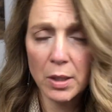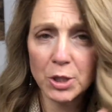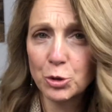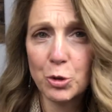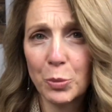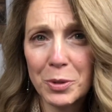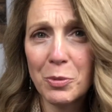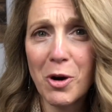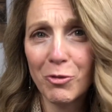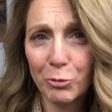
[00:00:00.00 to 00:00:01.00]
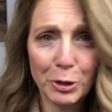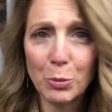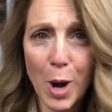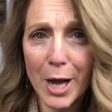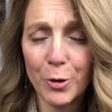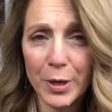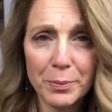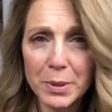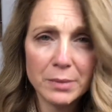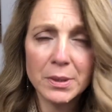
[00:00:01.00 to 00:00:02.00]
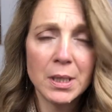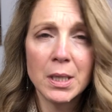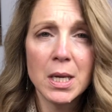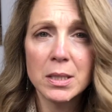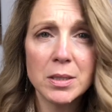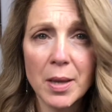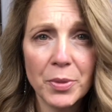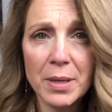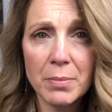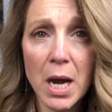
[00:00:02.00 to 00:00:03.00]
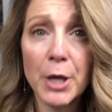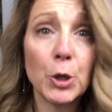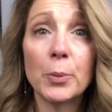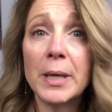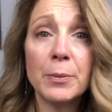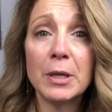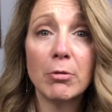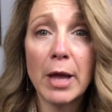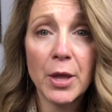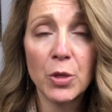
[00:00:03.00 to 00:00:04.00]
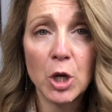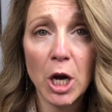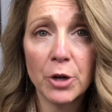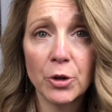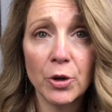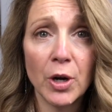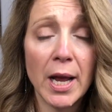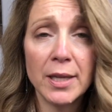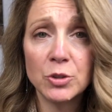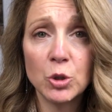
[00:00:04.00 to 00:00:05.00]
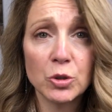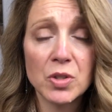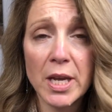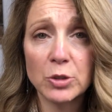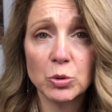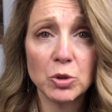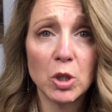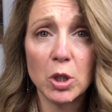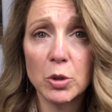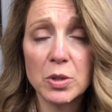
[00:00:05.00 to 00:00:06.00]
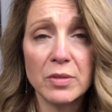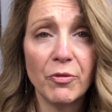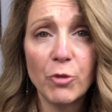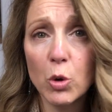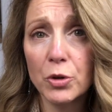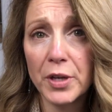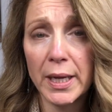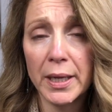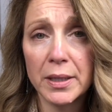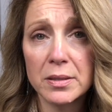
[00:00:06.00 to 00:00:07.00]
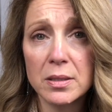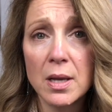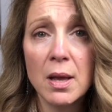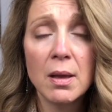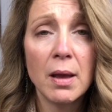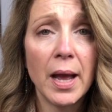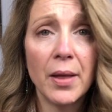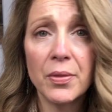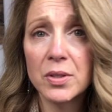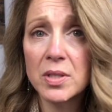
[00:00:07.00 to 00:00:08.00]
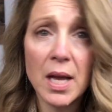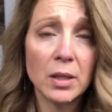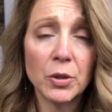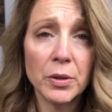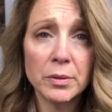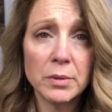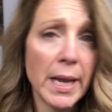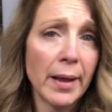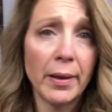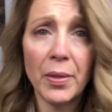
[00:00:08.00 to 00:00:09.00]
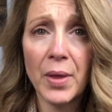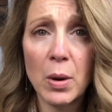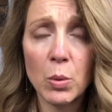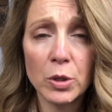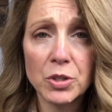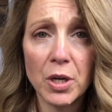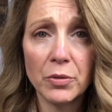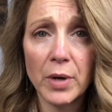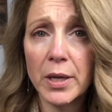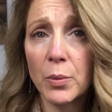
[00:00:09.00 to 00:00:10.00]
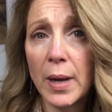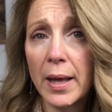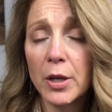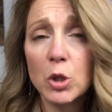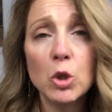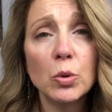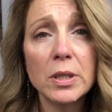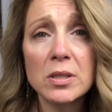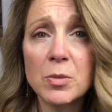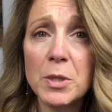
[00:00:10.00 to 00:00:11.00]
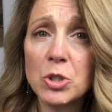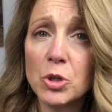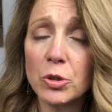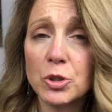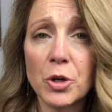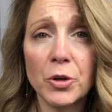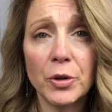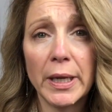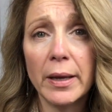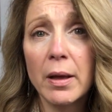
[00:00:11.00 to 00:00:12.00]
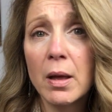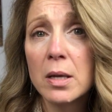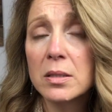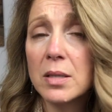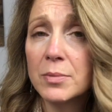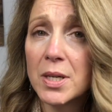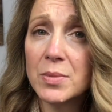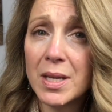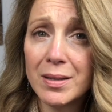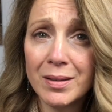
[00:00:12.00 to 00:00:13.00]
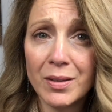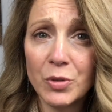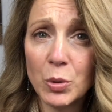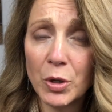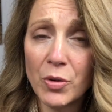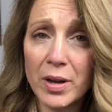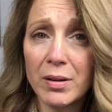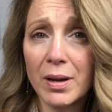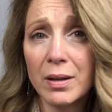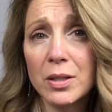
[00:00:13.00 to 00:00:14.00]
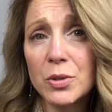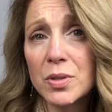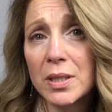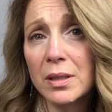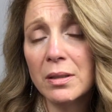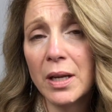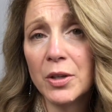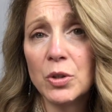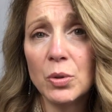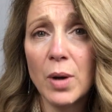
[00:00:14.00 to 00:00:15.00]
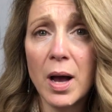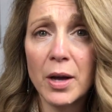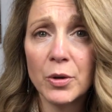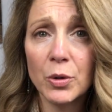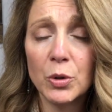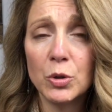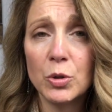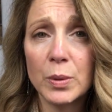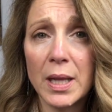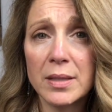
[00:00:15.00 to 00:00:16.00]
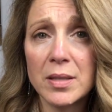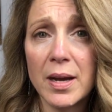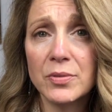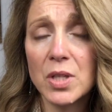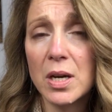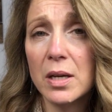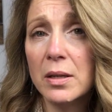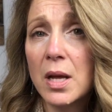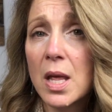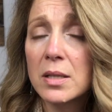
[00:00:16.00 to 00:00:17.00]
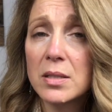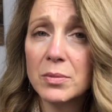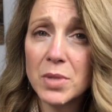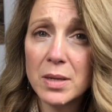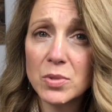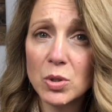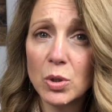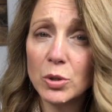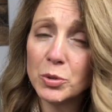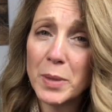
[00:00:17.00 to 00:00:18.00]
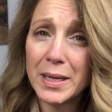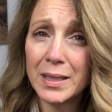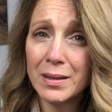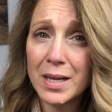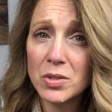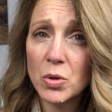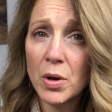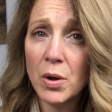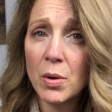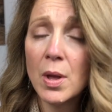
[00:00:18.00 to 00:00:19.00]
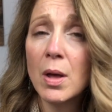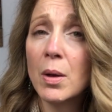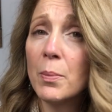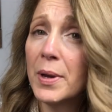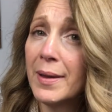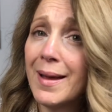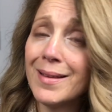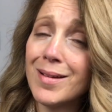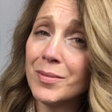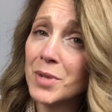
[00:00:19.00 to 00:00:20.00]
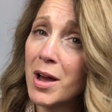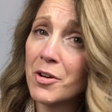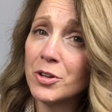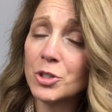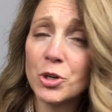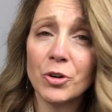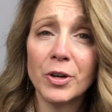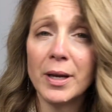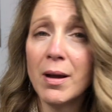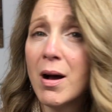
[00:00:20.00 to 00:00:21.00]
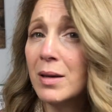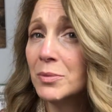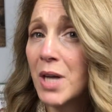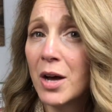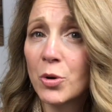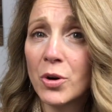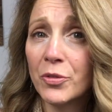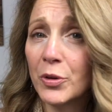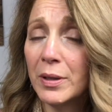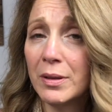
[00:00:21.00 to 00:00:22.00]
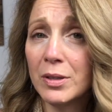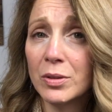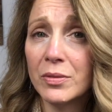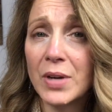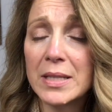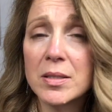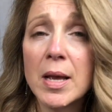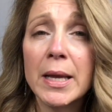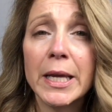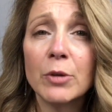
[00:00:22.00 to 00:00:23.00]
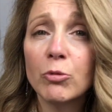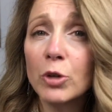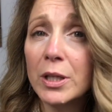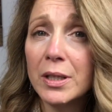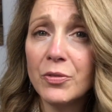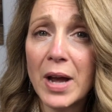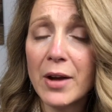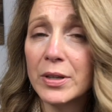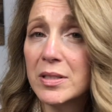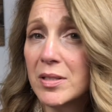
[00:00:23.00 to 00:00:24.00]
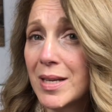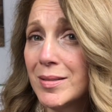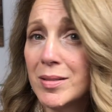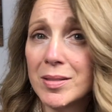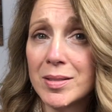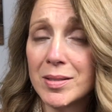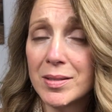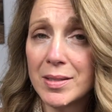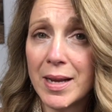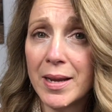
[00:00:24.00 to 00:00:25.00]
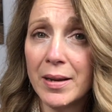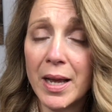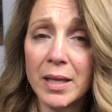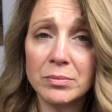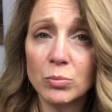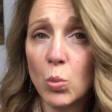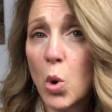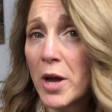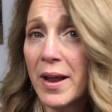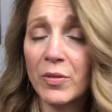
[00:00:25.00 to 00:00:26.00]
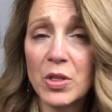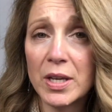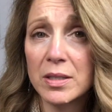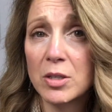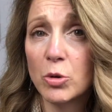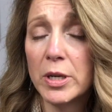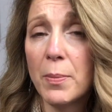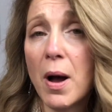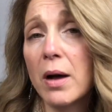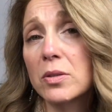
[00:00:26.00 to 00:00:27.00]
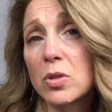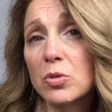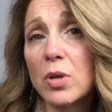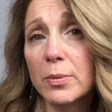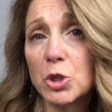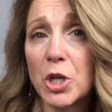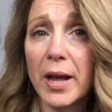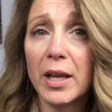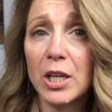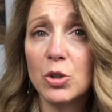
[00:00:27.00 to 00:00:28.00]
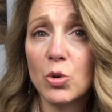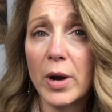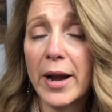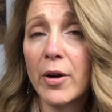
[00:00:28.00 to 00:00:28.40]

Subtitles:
electrical rewiring, but something minor, maybe like the gutter, and you're scheduled to close in 4 days and the seller can't get that work done right away. You can speak to your attorney. Sometimes they can give you a credit at closing and you hire who you would like to have done. Sometimes they'll hold money in escrow. But again, I'm not an attorney. I'm not offering legal advice. It really varies state to state and what everything is agreed upon. So double check in your